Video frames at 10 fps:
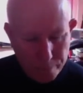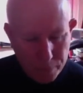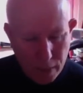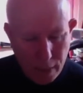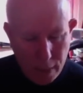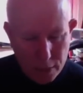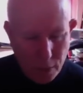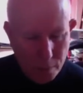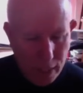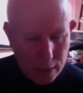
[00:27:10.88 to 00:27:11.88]
And
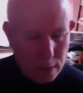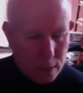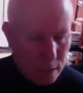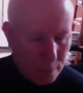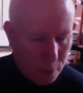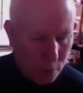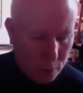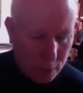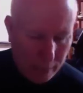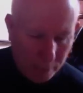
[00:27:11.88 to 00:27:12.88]
Zalmoxis is the
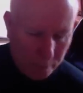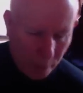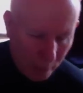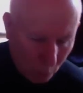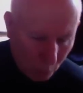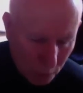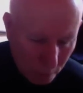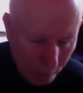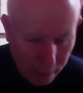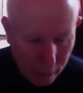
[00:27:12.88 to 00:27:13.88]
prototype upon which
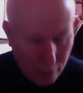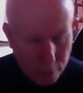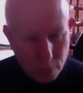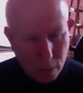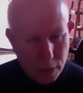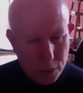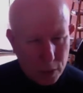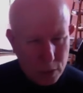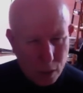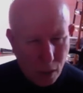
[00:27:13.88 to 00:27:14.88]
many other
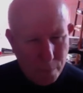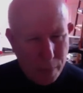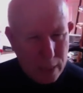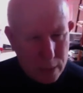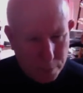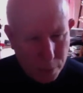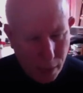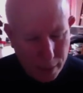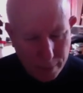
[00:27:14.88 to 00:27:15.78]
religions are based upon,